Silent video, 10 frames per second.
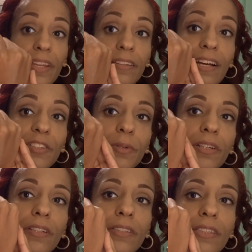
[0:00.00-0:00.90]
That's what
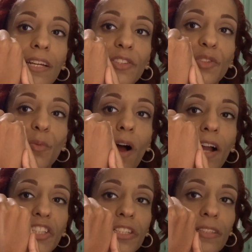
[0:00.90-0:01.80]
it looks like
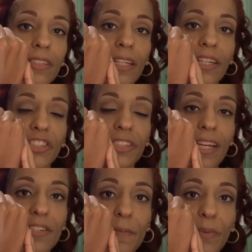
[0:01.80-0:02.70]
swatched. You see, it just
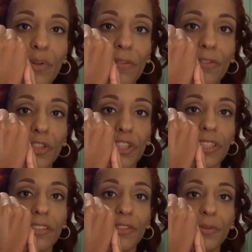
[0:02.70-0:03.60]
has a beautiful
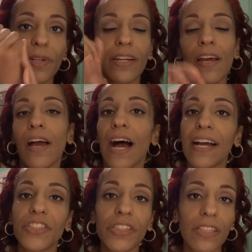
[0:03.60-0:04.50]
sheen to it.
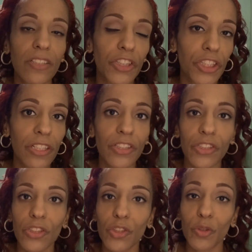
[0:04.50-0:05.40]
I just think the sheen
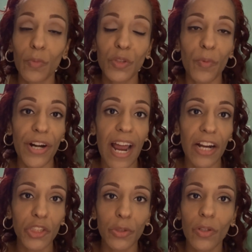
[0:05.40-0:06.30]
just looks so much more
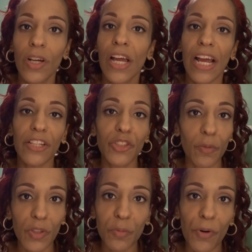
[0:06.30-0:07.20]
natural and so
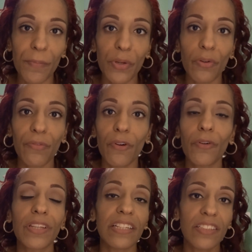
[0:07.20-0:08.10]
much more
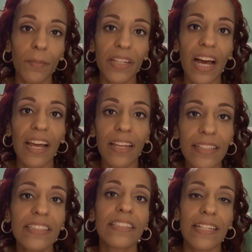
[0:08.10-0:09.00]
beautiful than some of the
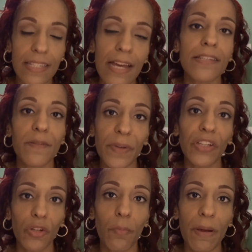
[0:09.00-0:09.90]
highlights that tend to be a
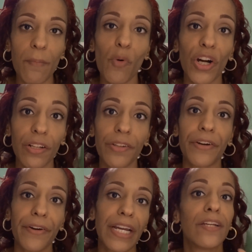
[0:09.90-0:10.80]
little bit more
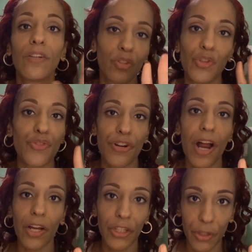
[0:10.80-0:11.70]
glittery. Those are
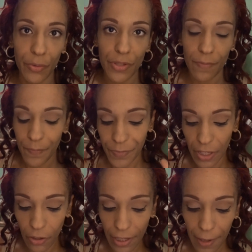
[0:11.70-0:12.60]
not cute.
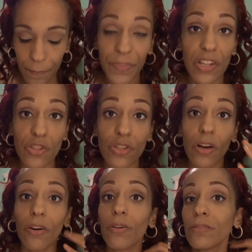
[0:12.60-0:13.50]
Okay,
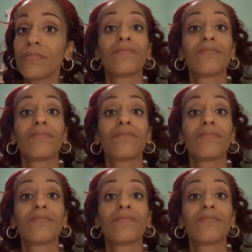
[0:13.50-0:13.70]
so